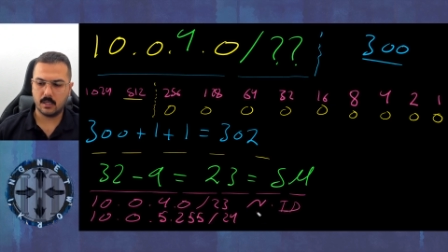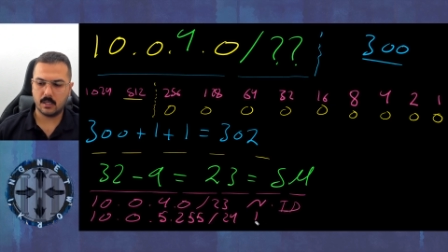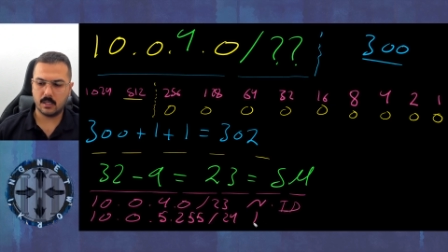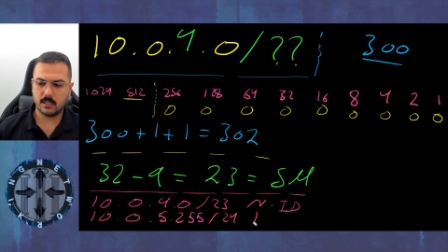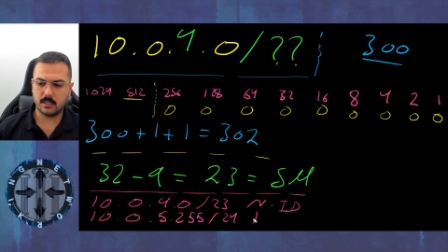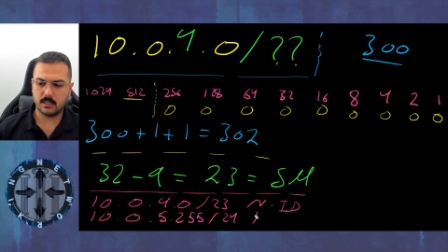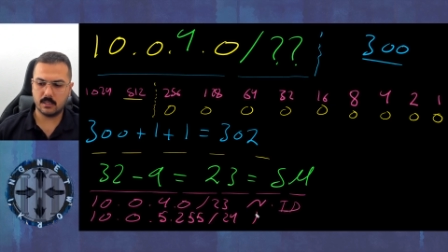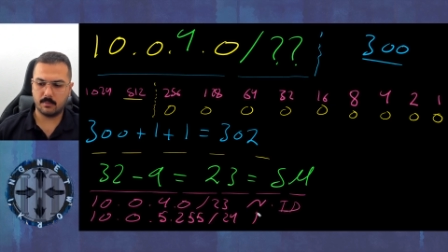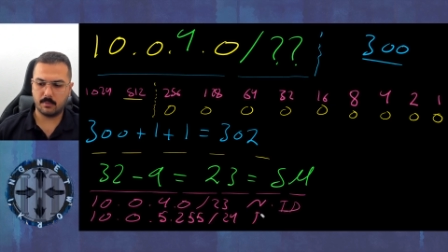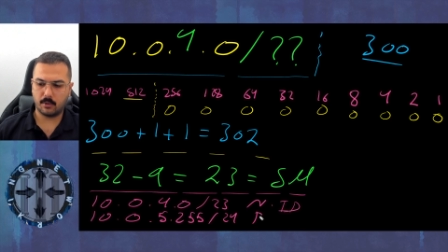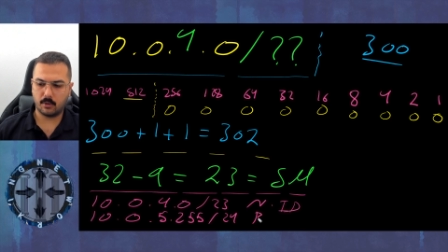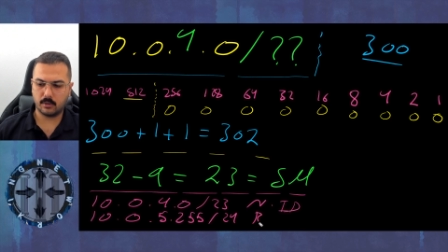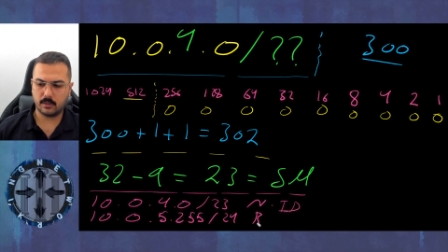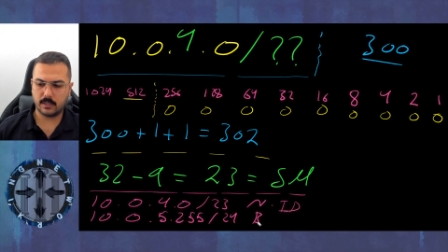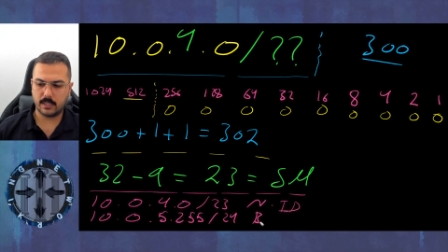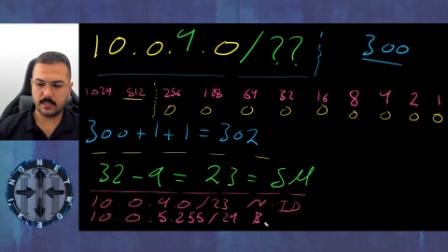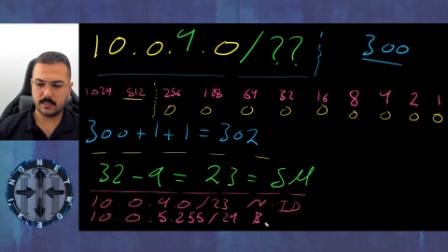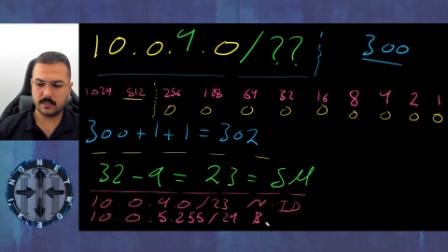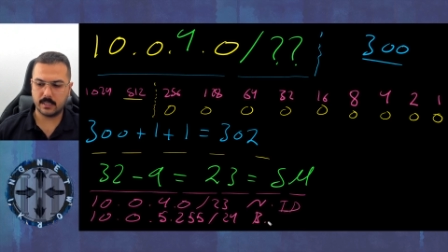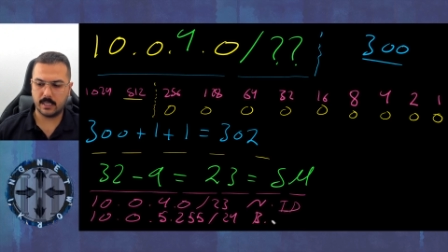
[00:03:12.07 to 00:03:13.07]
is the
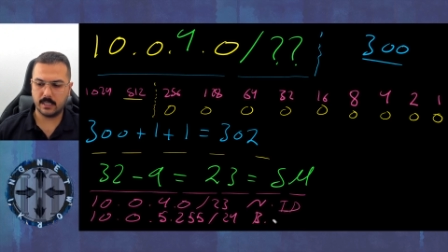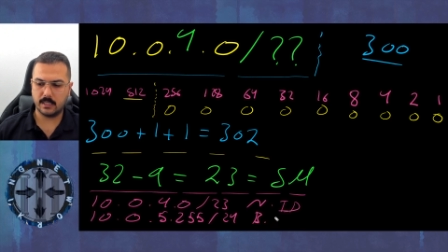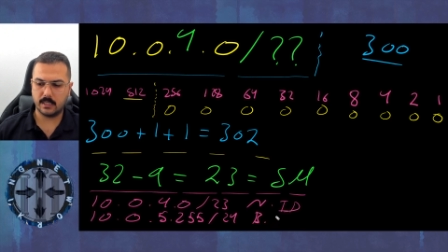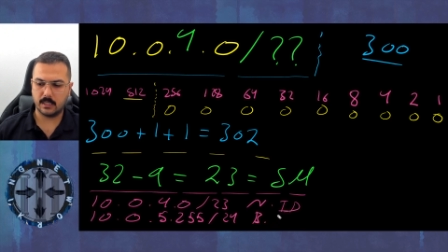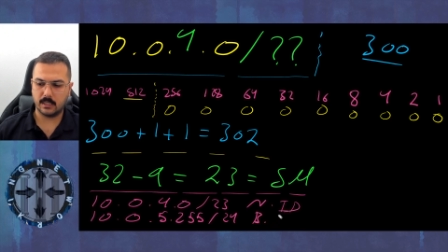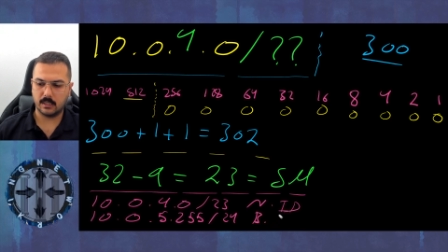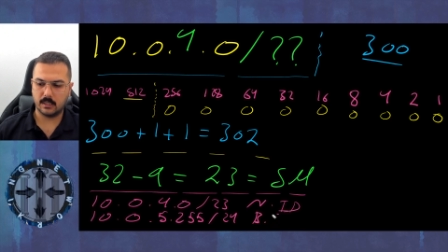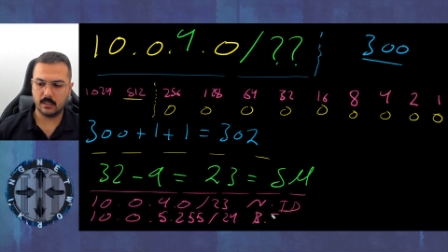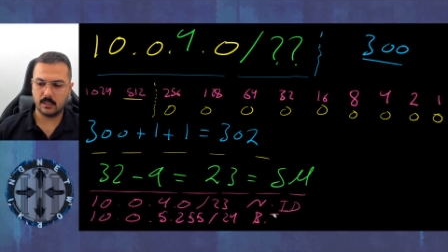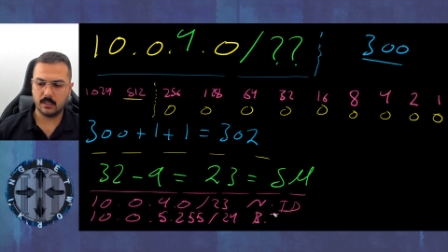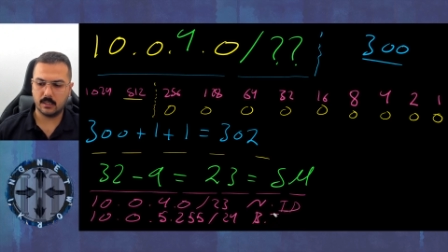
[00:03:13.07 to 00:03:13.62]
broadcast ID.